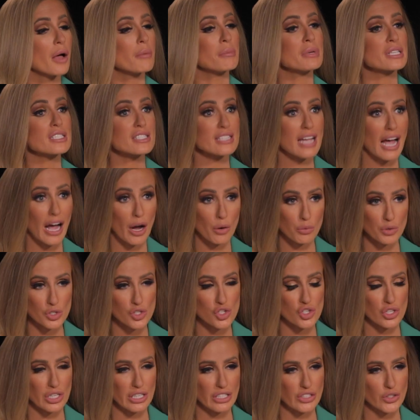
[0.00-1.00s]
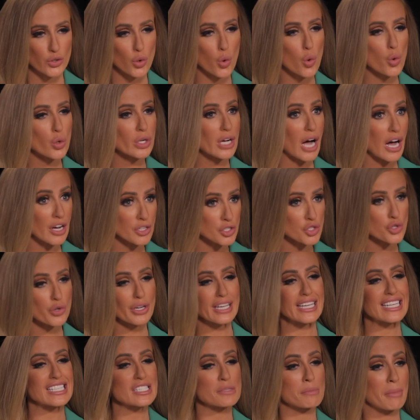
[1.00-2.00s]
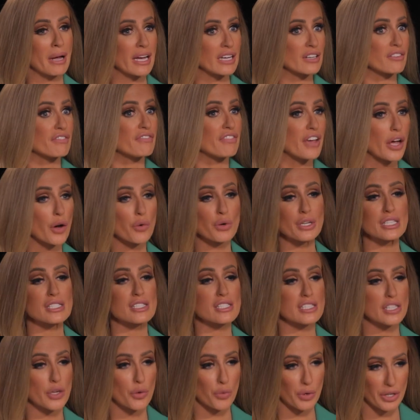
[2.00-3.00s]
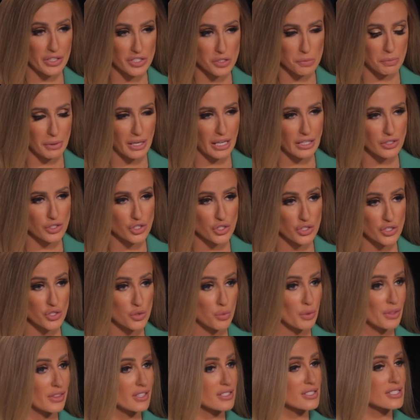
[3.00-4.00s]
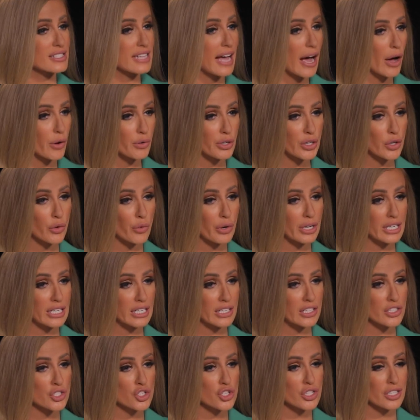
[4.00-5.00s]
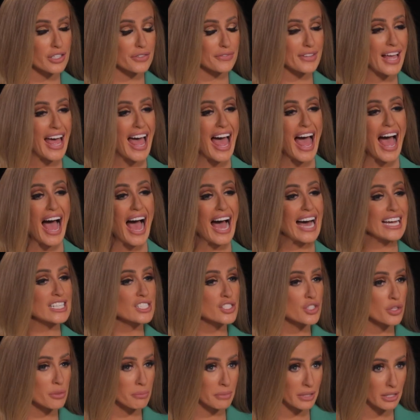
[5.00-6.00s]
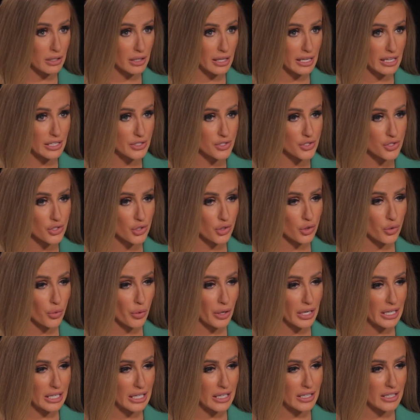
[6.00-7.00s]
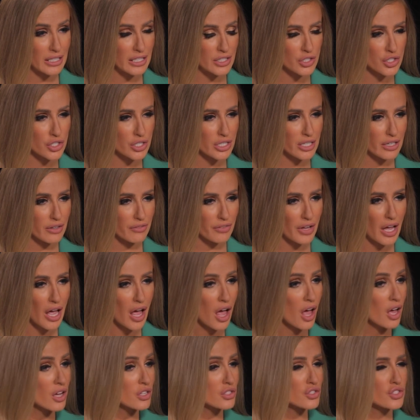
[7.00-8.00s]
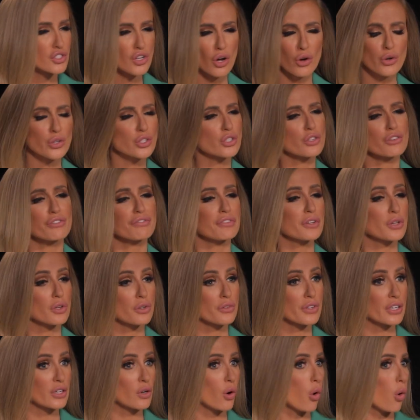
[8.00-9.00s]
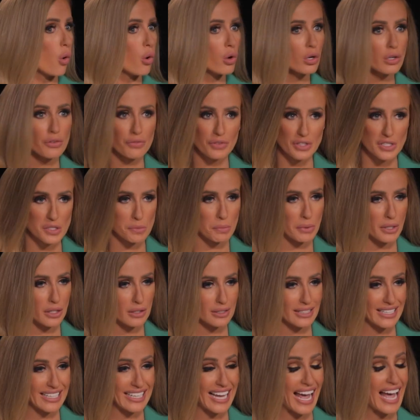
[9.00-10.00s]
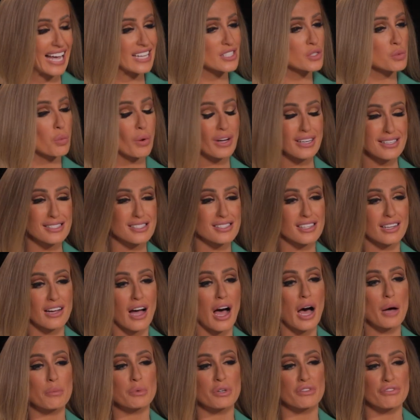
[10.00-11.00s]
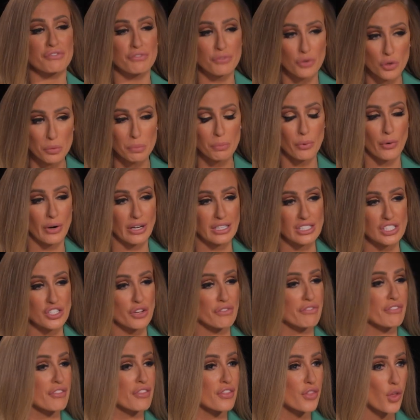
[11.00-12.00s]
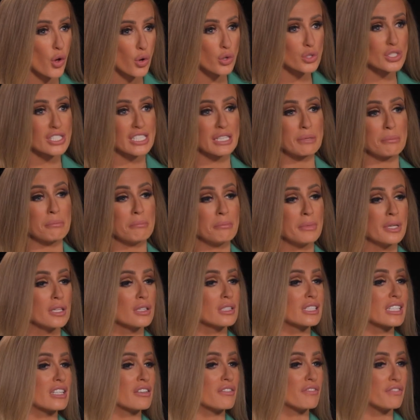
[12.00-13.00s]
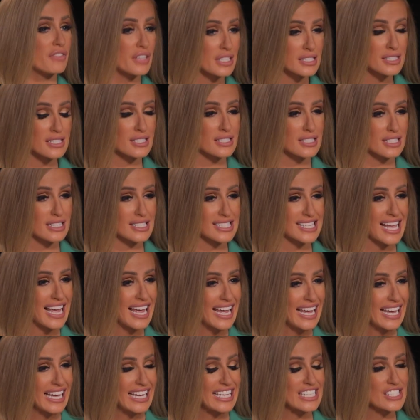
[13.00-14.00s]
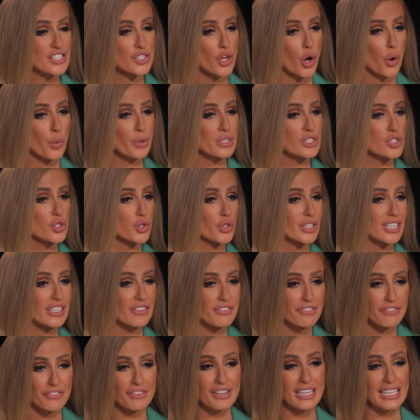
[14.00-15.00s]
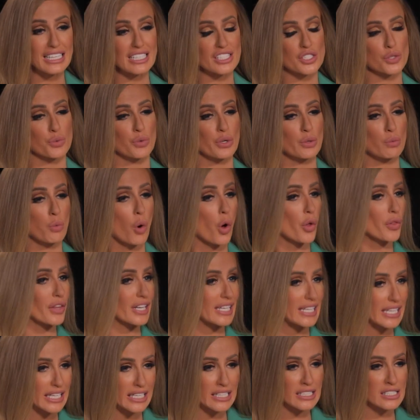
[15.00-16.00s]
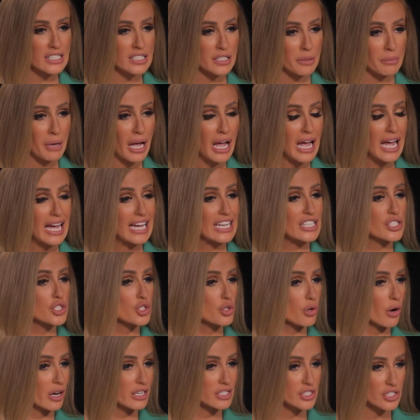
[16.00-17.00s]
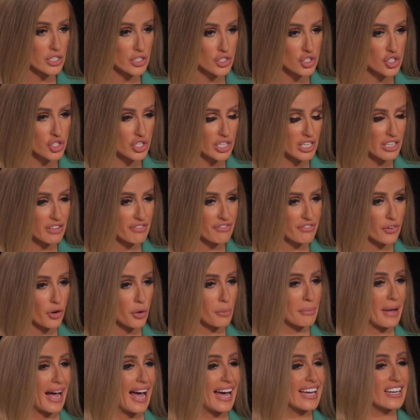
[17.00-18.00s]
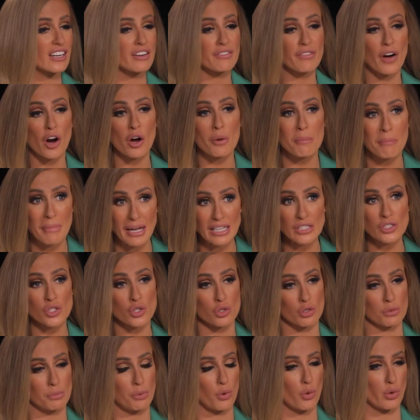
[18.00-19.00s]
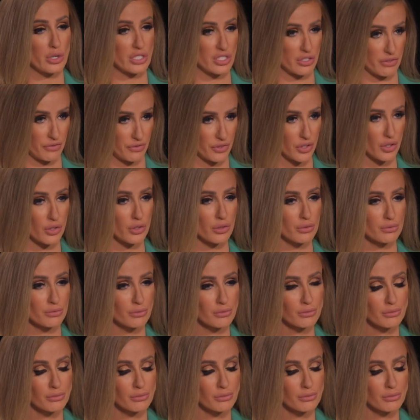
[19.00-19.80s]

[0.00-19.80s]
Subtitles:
Mr. Al-Rasheed, your country has made very serious pledges with the Saudi Green Initiative and the Middle East Green Initiative. Don't you feel that all of this building, as well as the carbon footprint of 30 million visitors, is going to conflict with what the Kingdom is trying to achieve from an environmental point of view?